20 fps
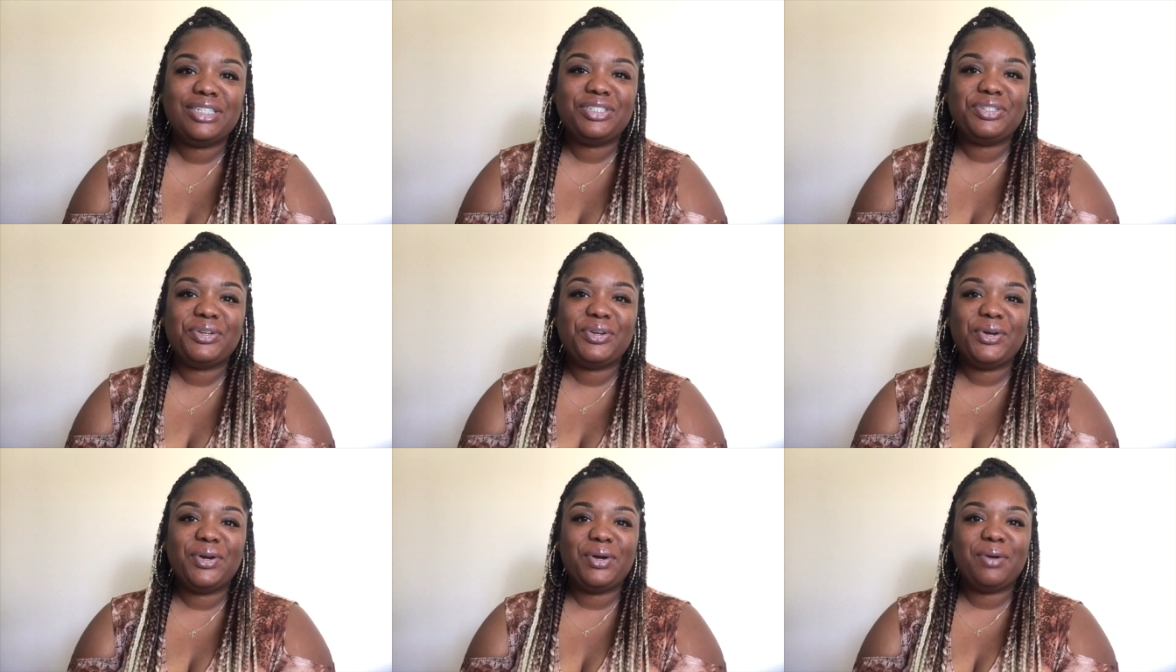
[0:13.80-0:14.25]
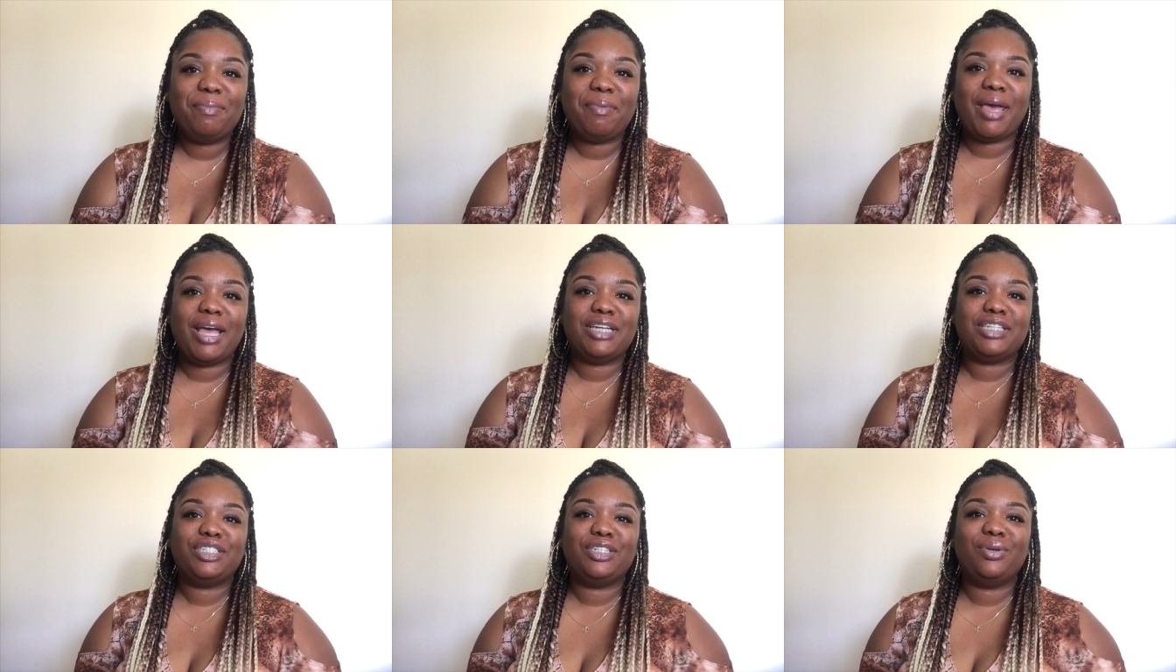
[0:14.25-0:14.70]
your girl
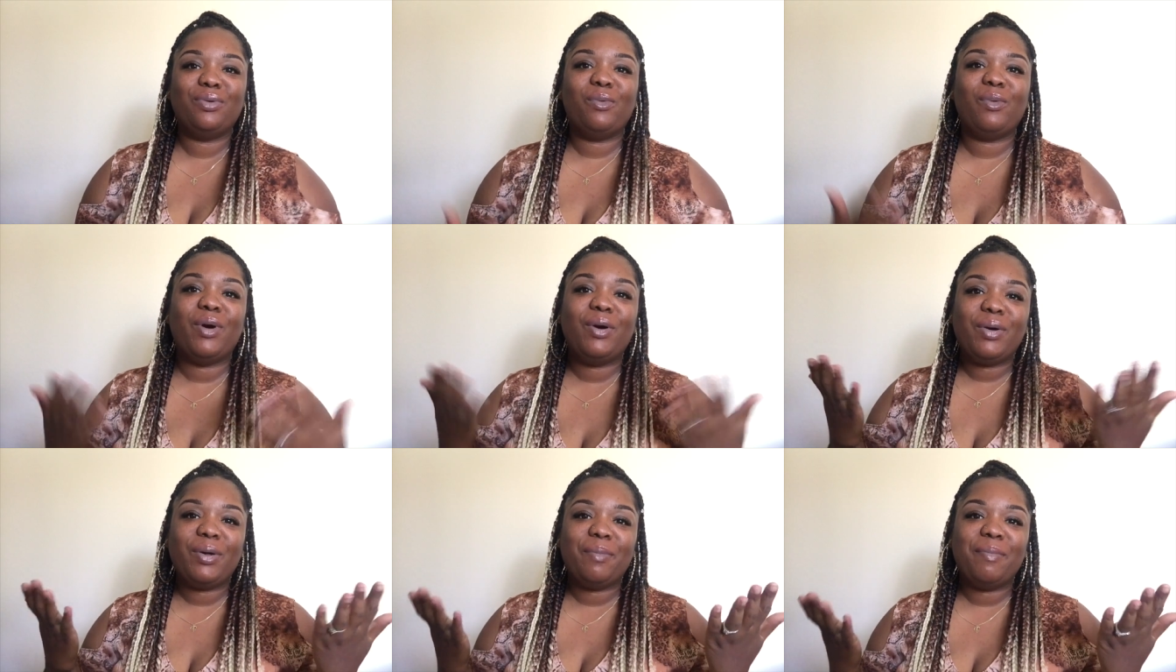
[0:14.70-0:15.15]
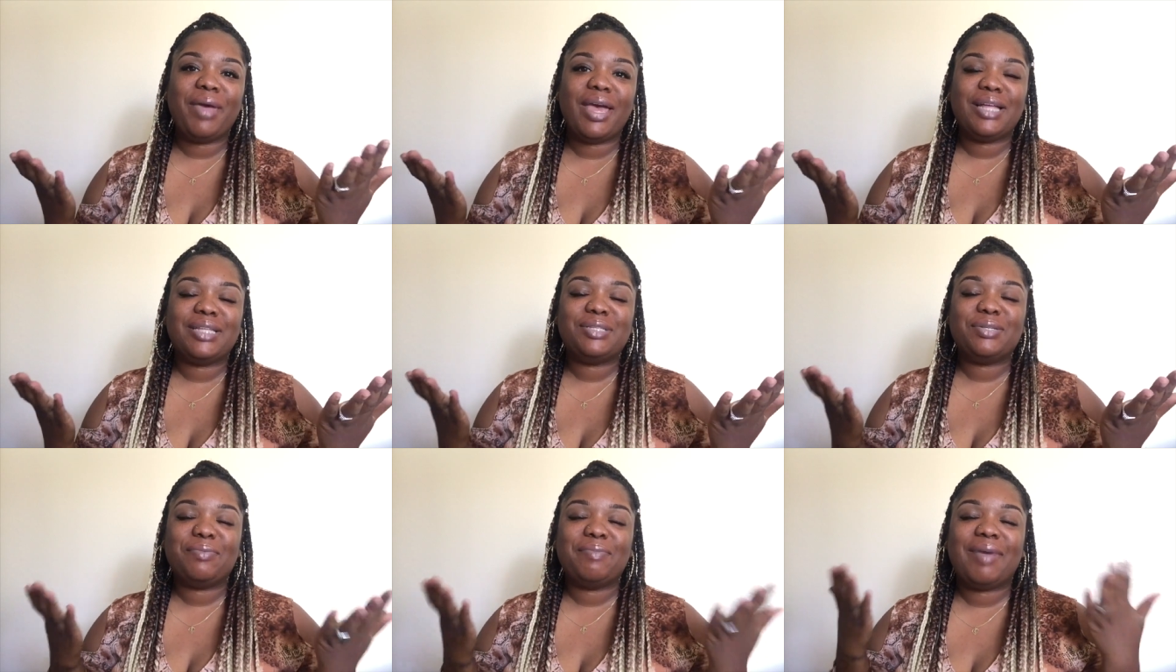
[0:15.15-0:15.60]
Passion. Welcome
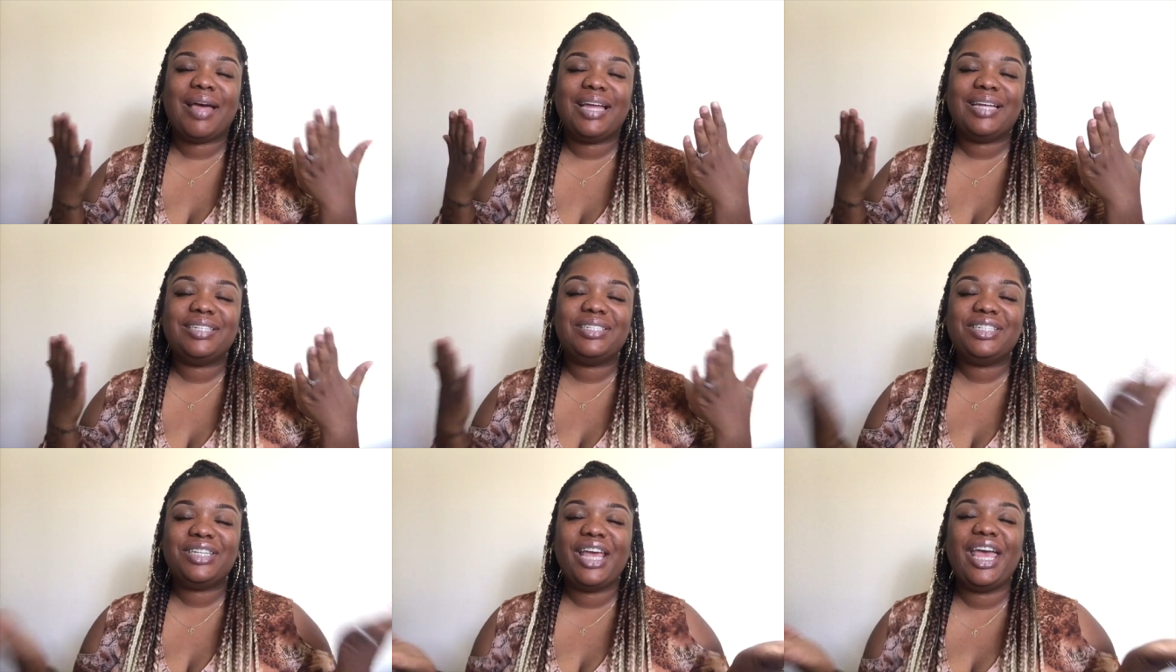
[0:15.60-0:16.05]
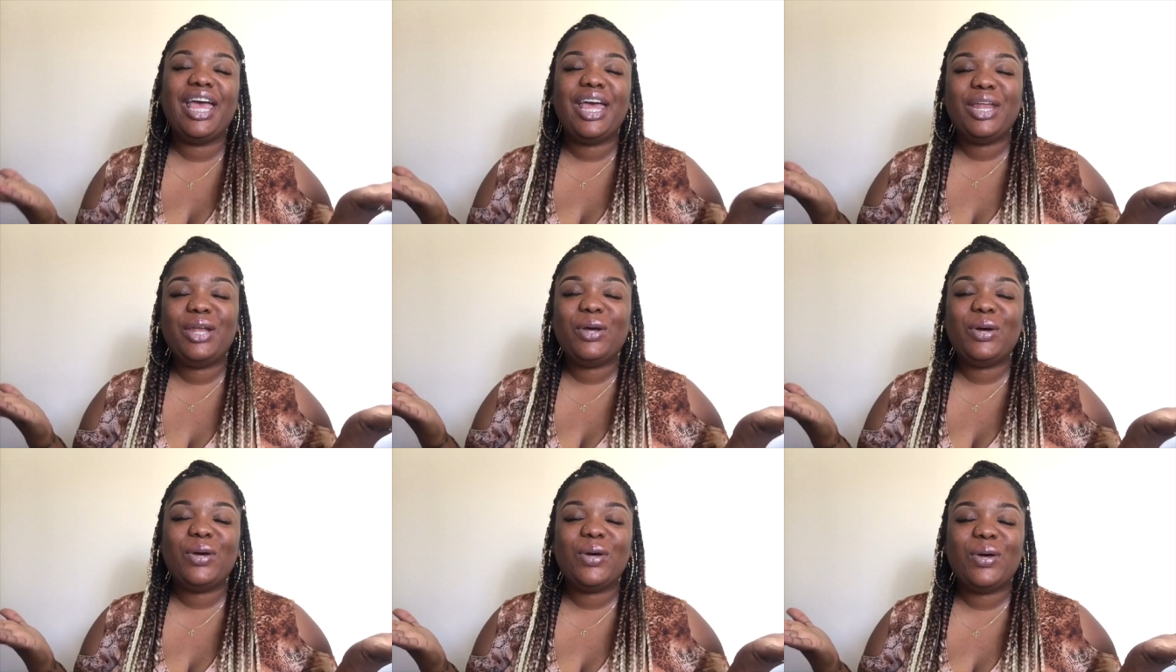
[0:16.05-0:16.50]
back to my
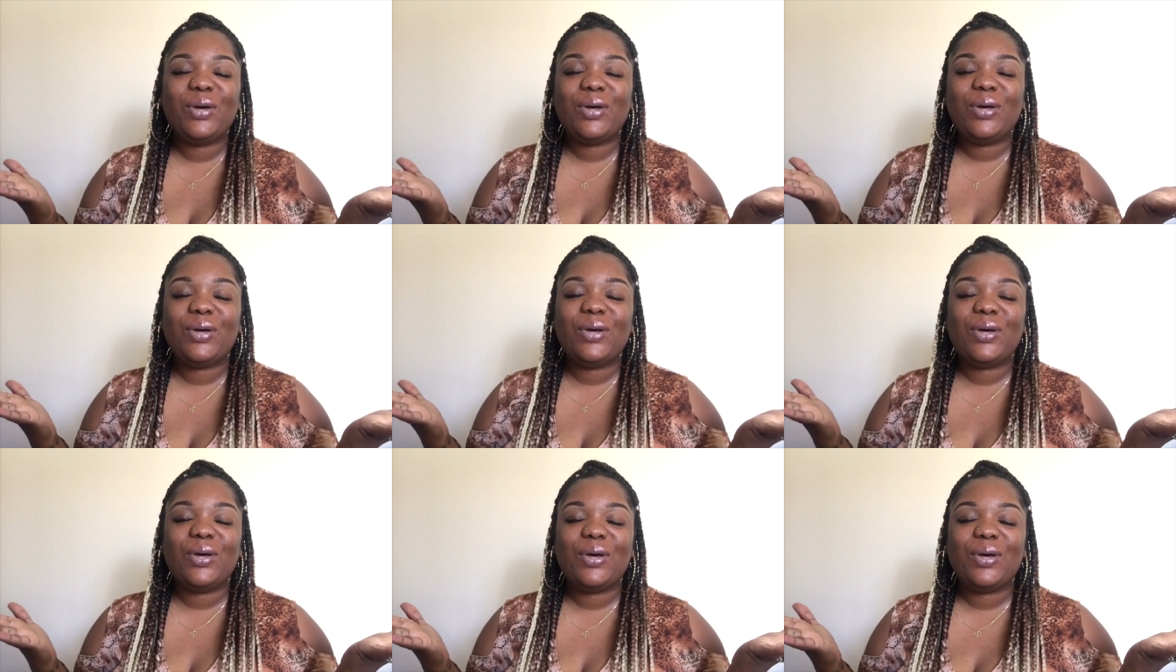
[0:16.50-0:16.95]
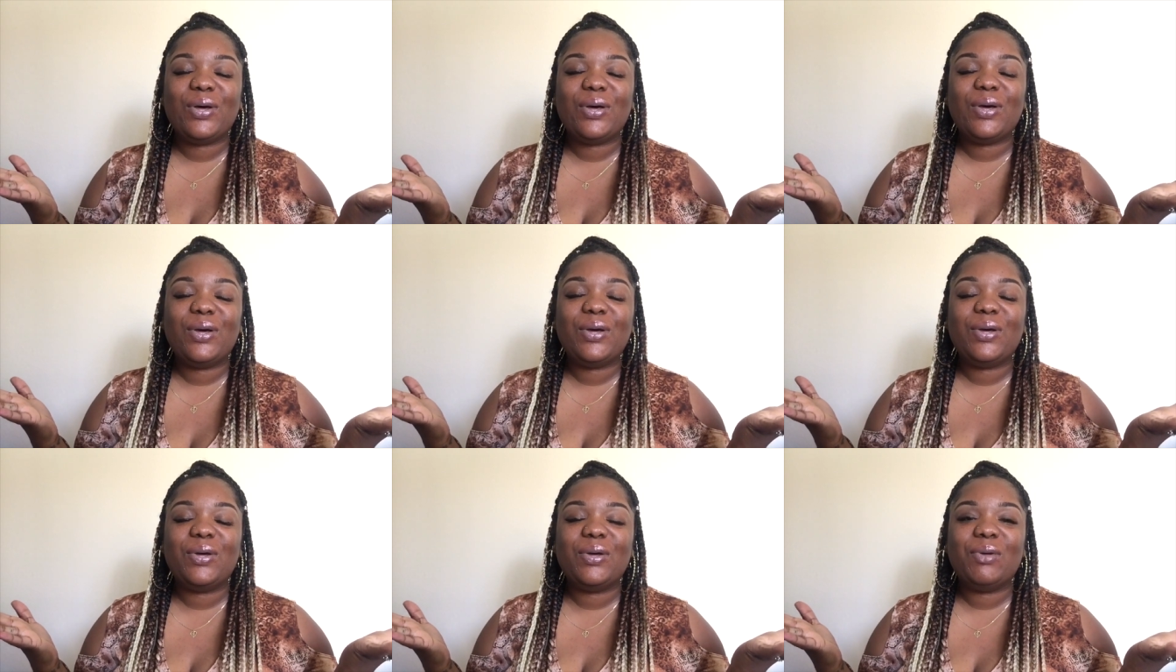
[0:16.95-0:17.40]

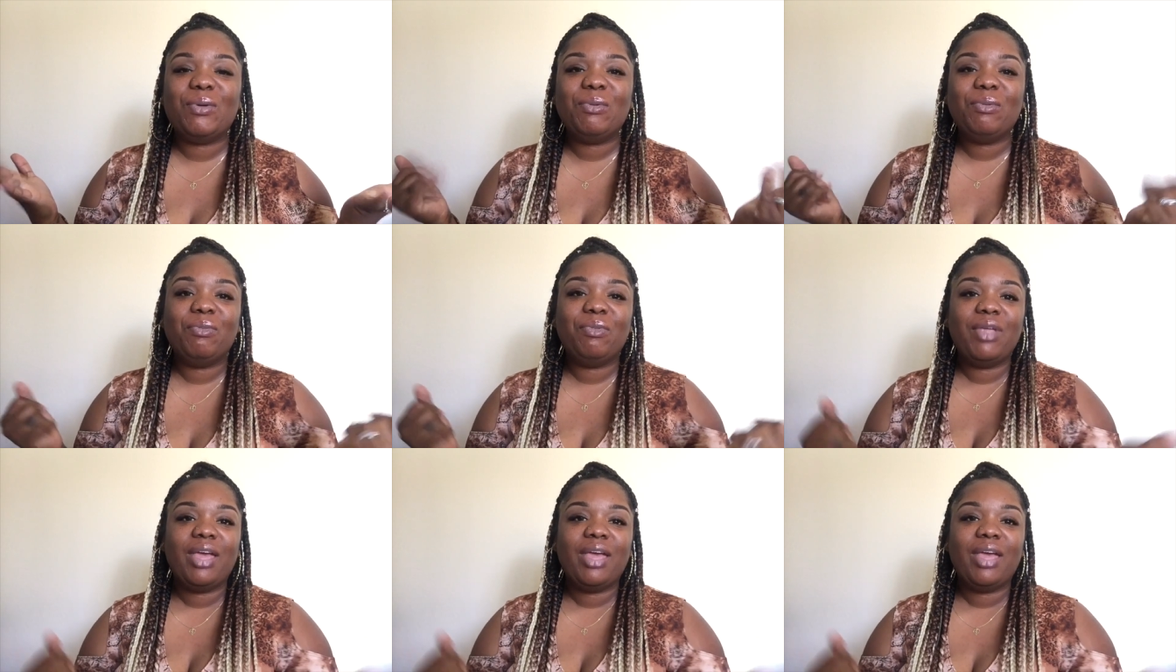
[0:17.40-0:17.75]
channel.